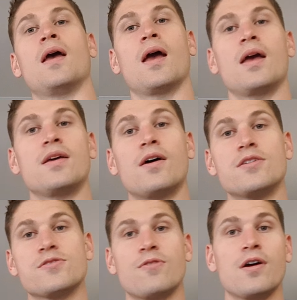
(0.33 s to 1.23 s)
Hey
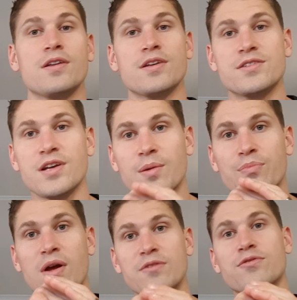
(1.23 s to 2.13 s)
guys, alright, it's
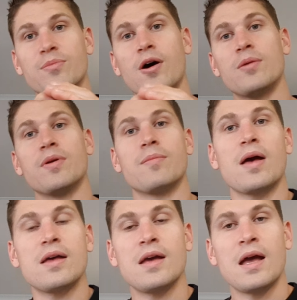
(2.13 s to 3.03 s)
Brett from
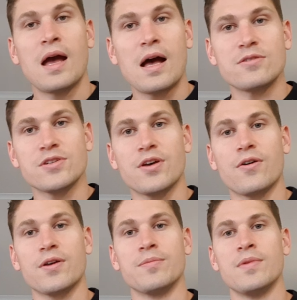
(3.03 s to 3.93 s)
IBMA. How's it
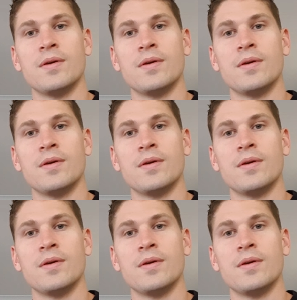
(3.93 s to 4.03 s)
going?